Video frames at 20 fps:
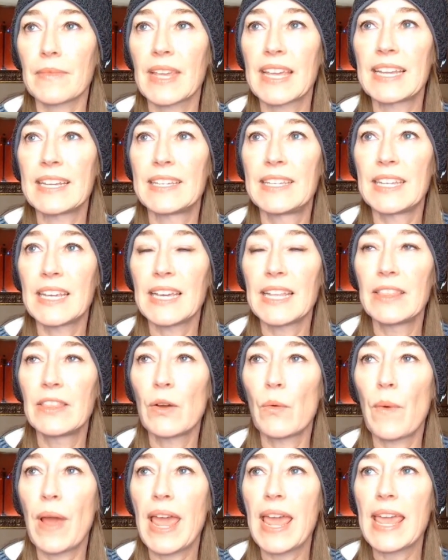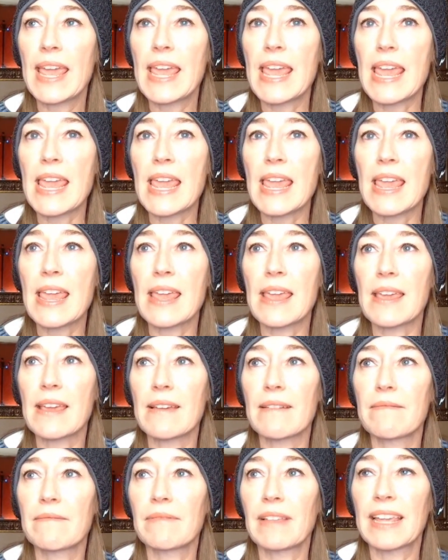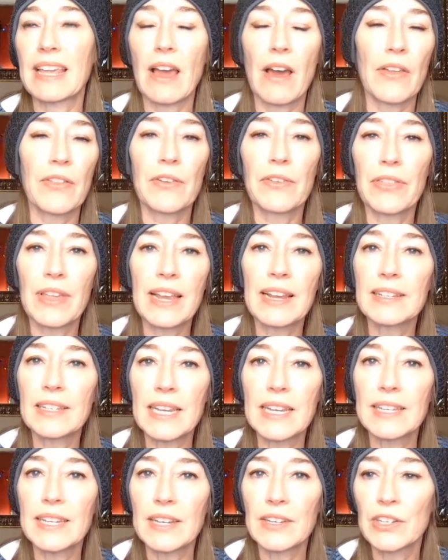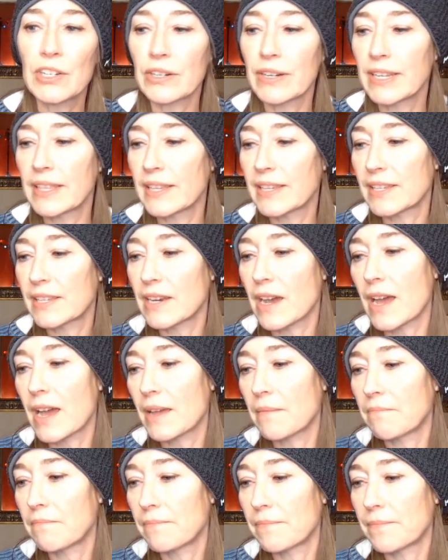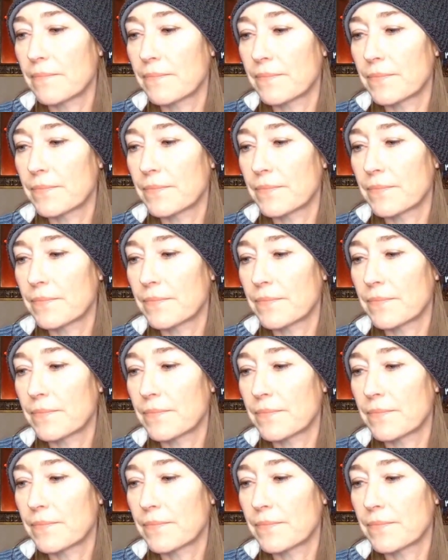It did the way he, like other things he did during this time